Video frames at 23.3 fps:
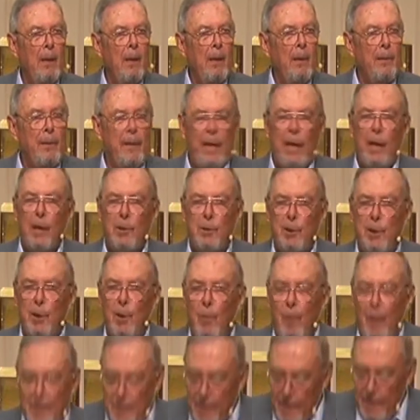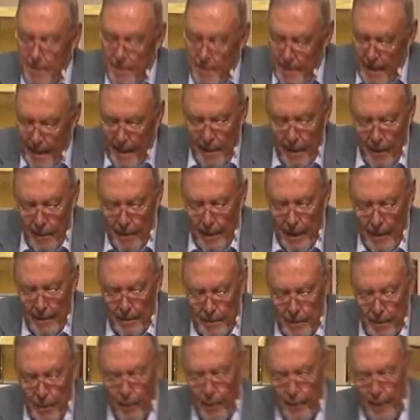The issue wasn't settled
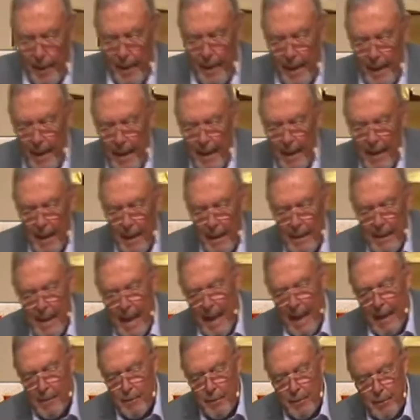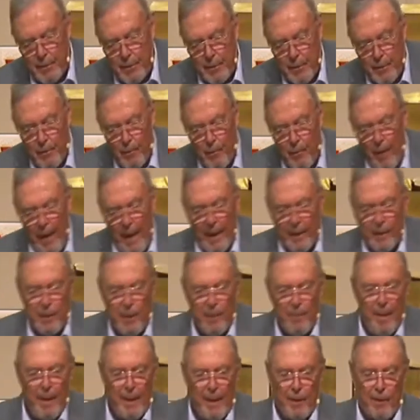until the next two
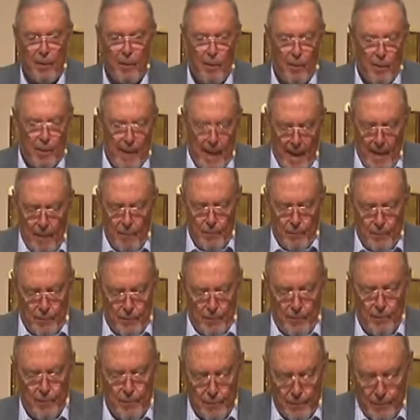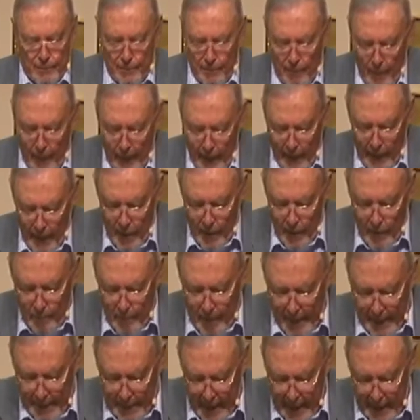ecumenical councils
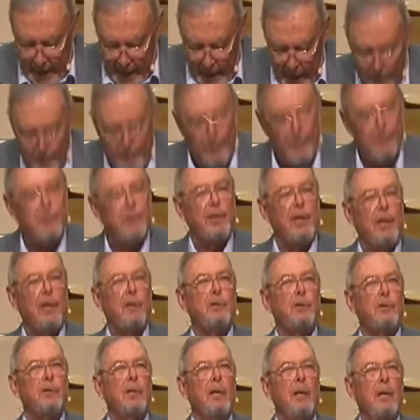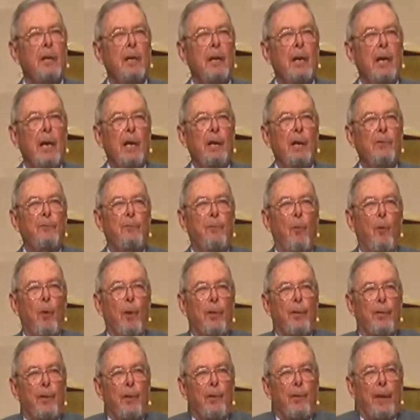met at Ephesus in
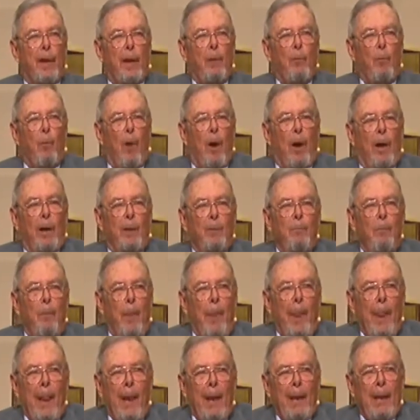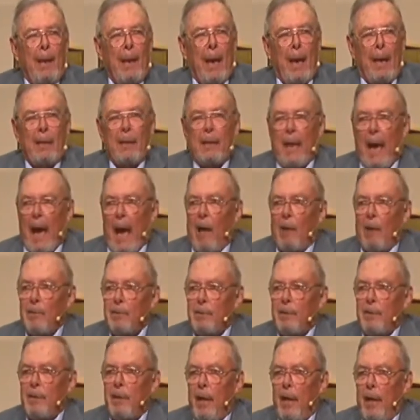431 and
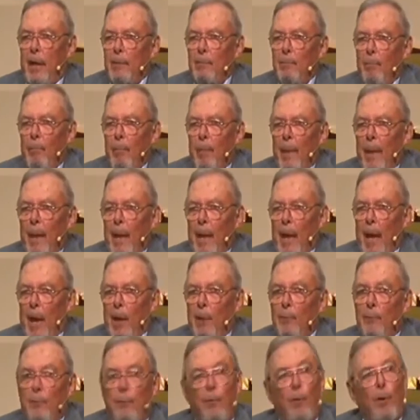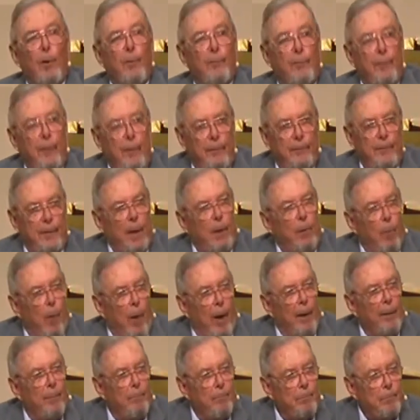Chalcedon and
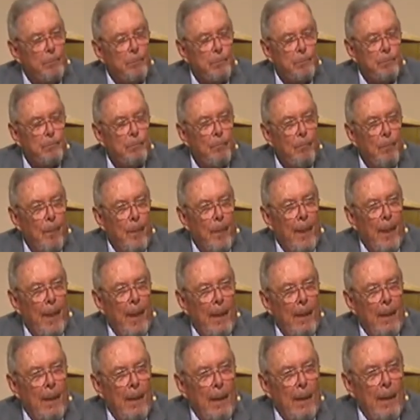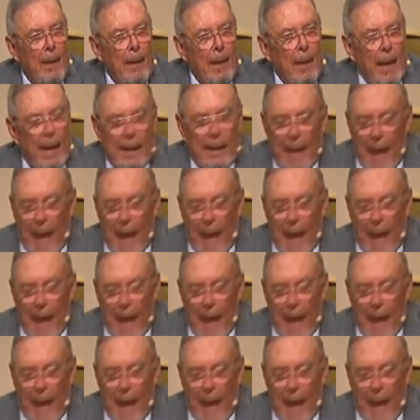451. And